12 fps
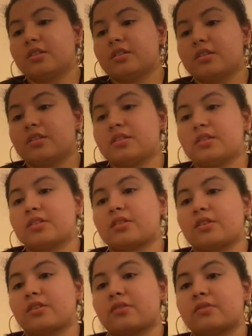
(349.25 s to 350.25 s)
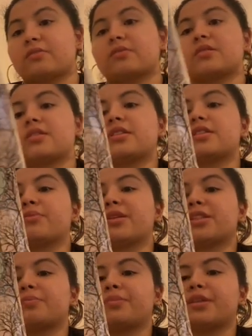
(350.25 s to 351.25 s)
So this
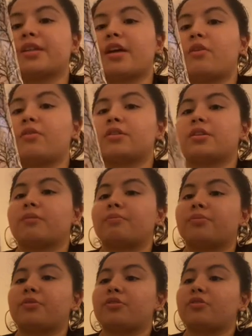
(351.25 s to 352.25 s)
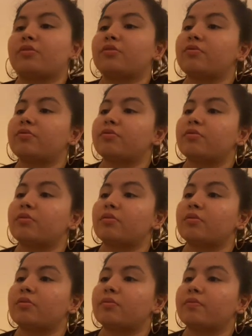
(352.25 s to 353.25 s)
must be not only a beautiful